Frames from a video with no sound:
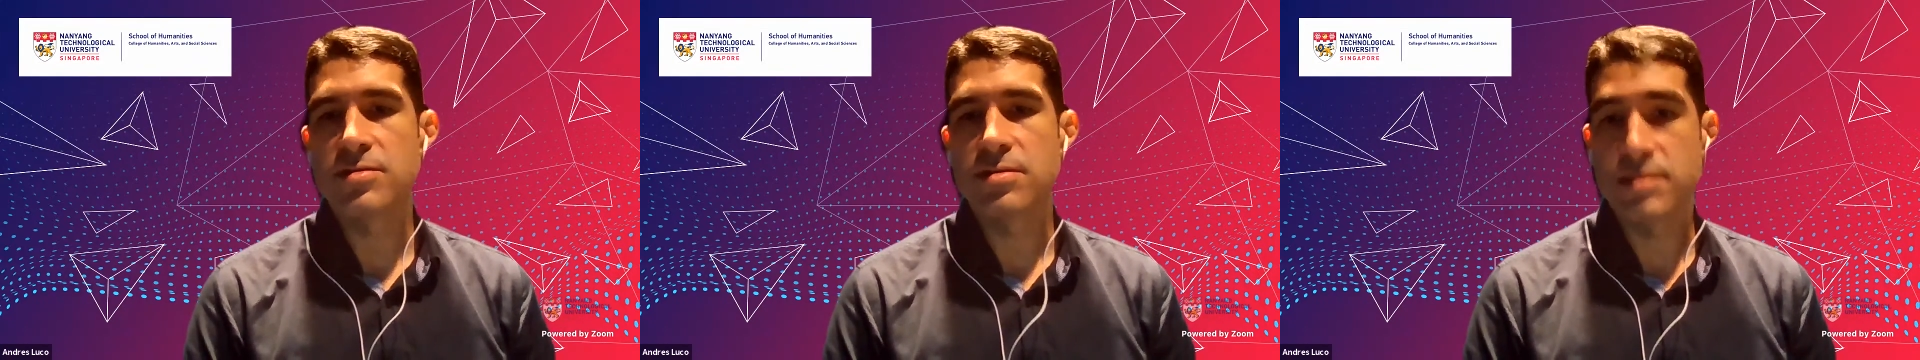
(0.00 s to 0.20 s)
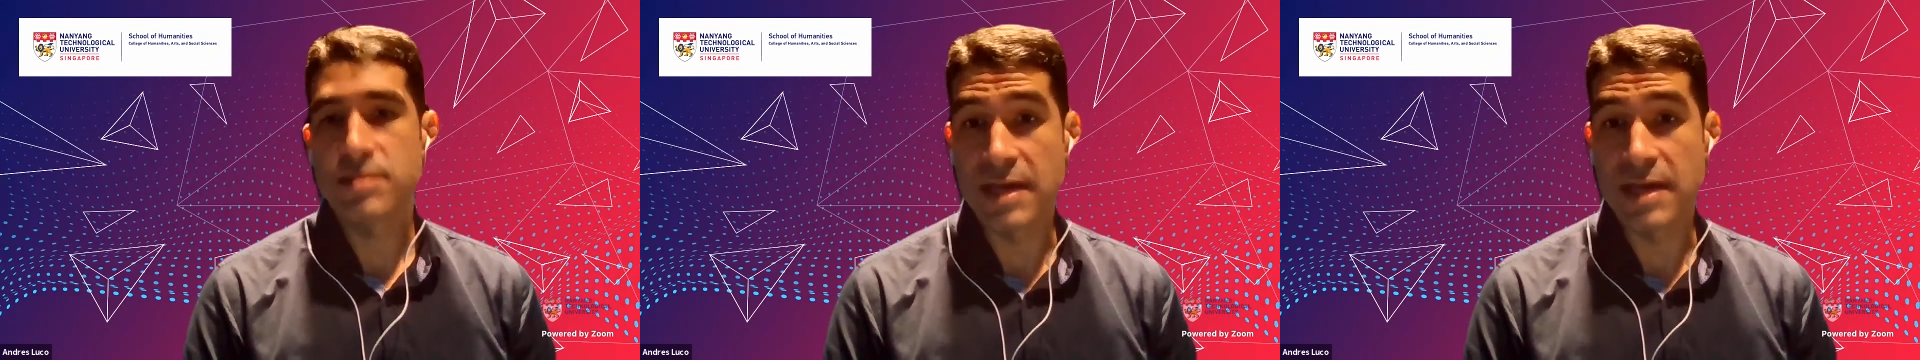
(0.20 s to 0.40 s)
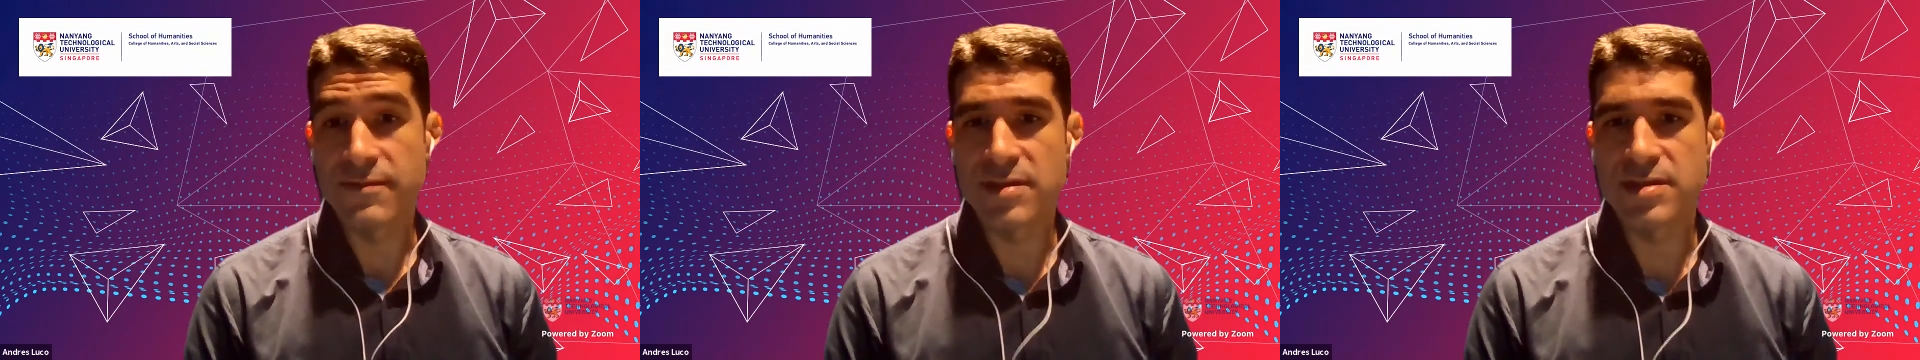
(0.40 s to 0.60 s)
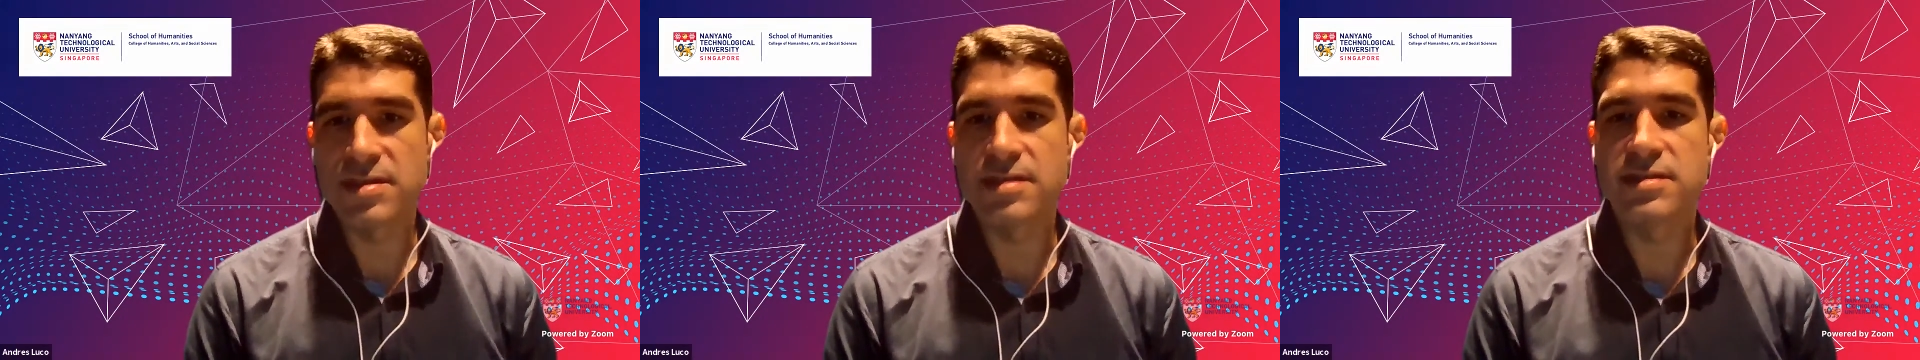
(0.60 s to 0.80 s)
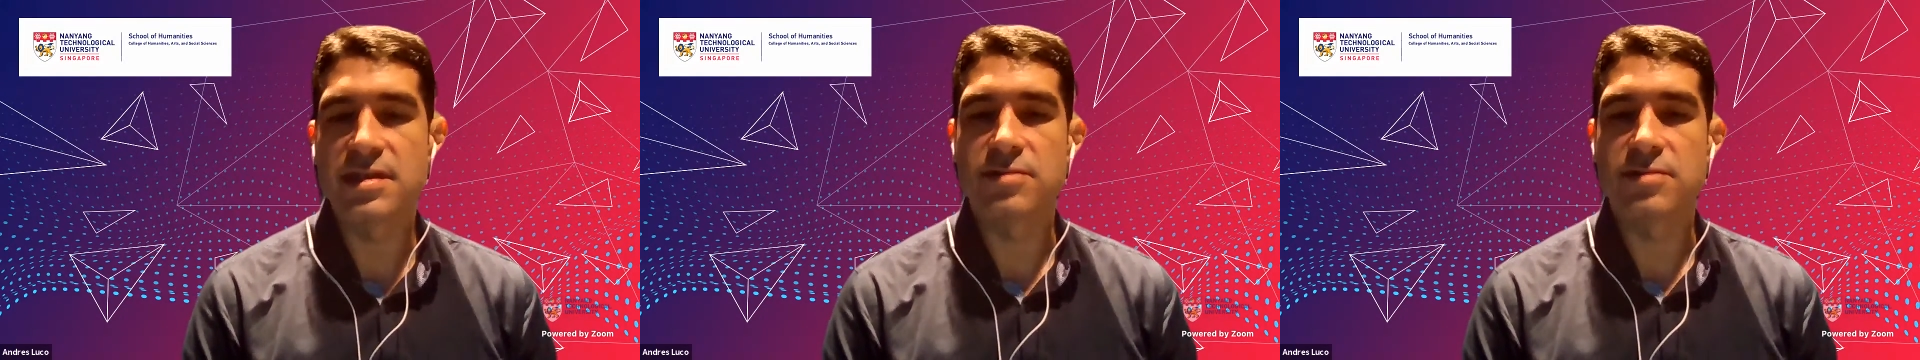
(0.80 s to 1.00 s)
safe
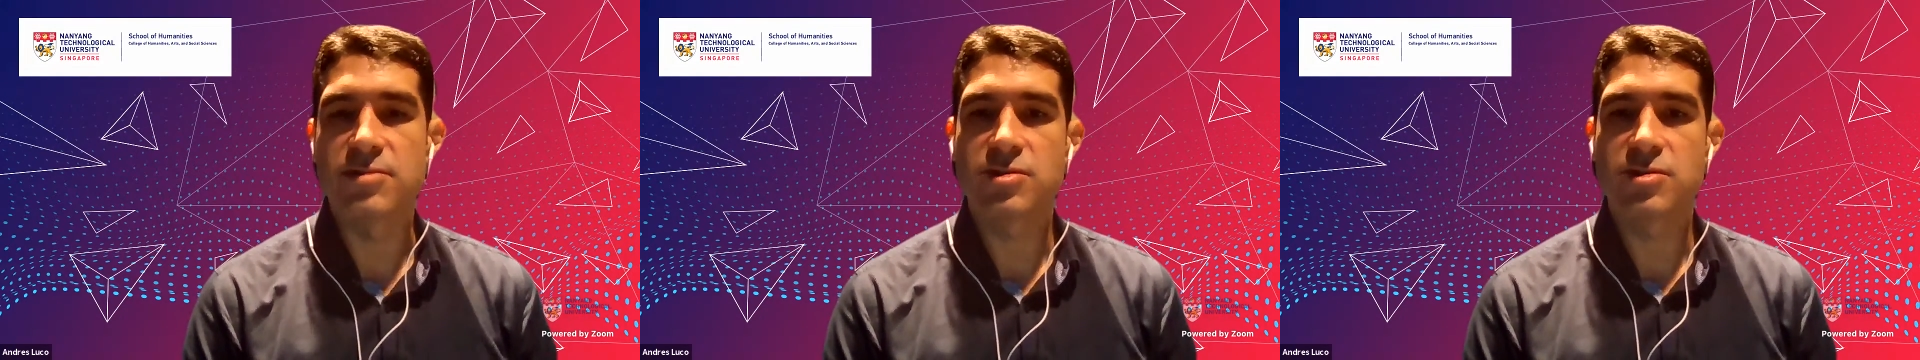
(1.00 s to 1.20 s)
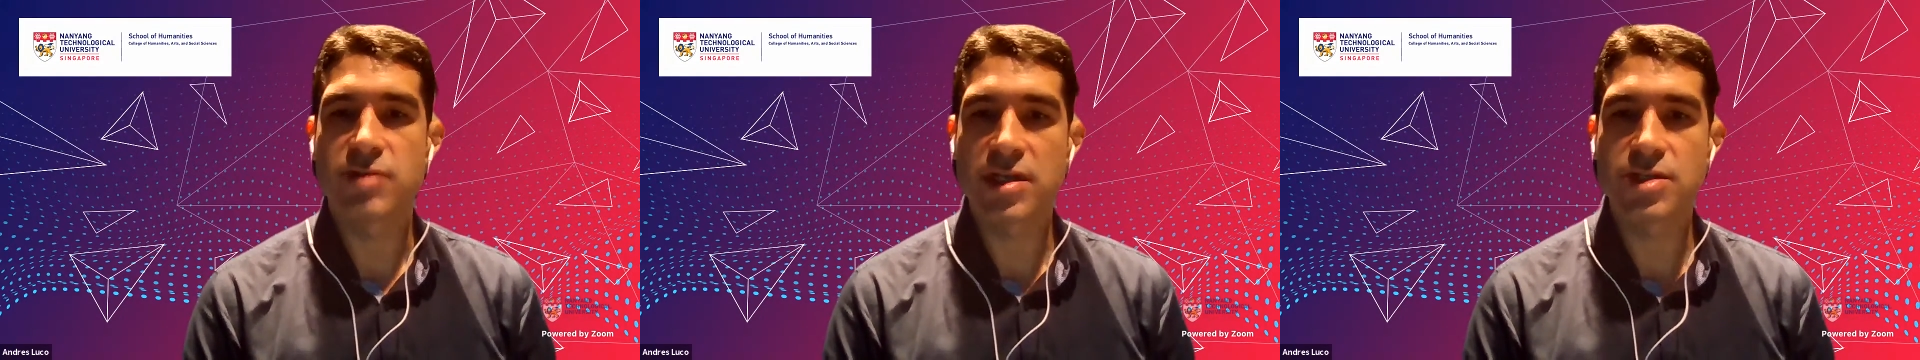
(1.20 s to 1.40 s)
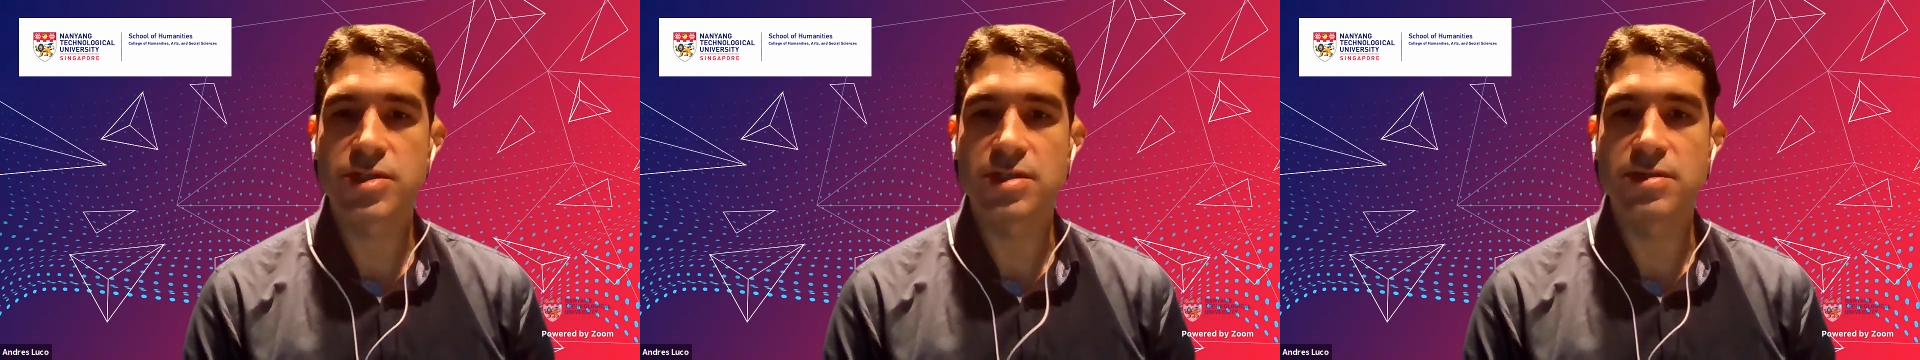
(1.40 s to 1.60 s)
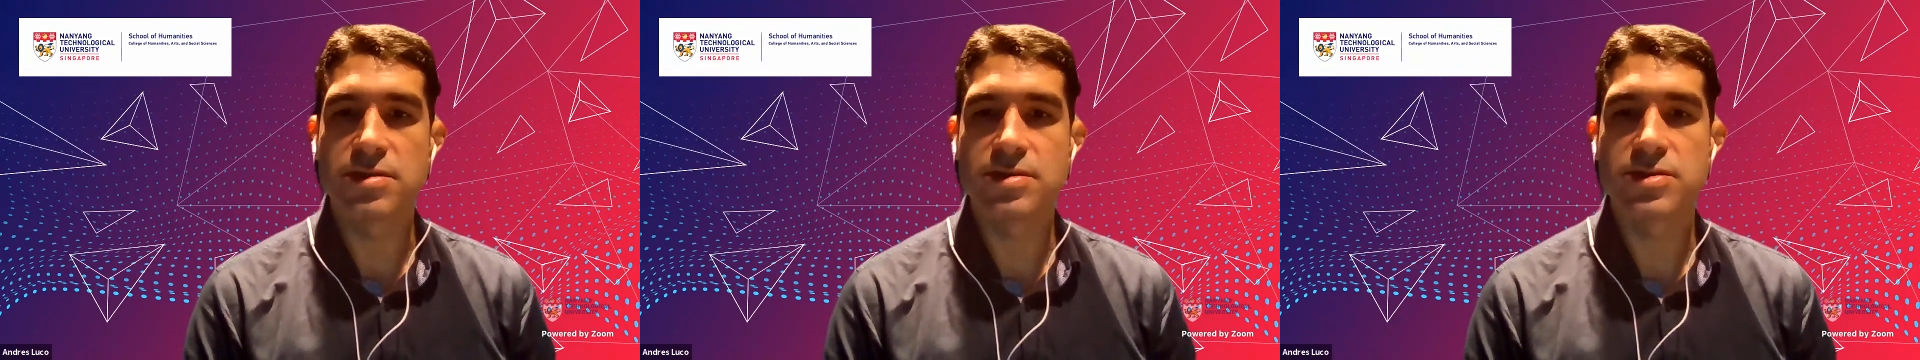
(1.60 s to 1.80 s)
distancing restrictions